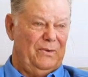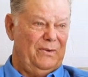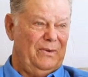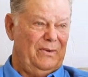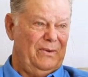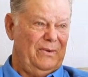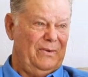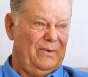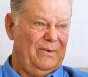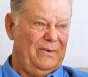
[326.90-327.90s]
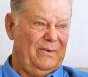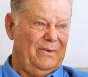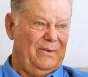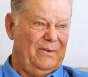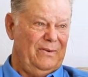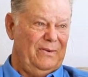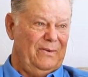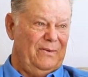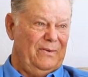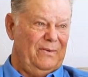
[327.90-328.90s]

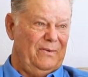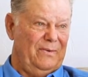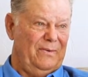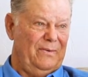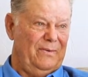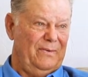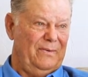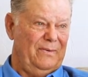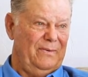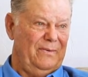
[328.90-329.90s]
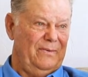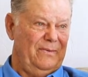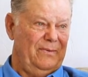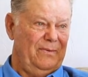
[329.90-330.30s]
No words are spoken by the person on screen.